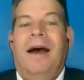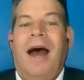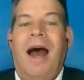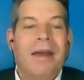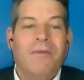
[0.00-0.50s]

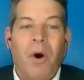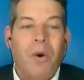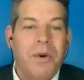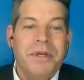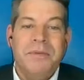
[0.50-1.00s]
I have
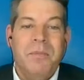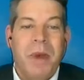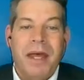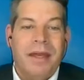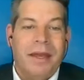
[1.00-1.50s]
always
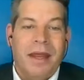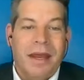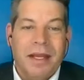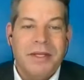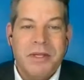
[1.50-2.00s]
been
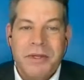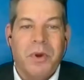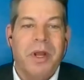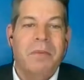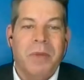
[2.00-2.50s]
an
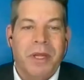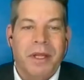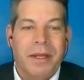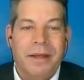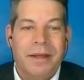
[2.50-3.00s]

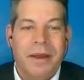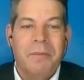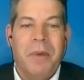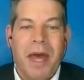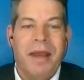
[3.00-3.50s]
extremely
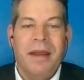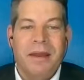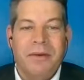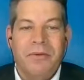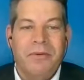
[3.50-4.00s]

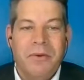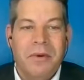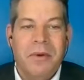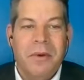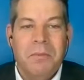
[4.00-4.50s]
competitive
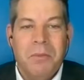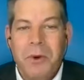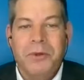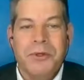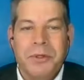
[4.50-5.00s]

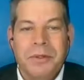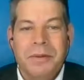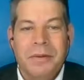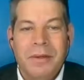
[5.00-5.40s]
person.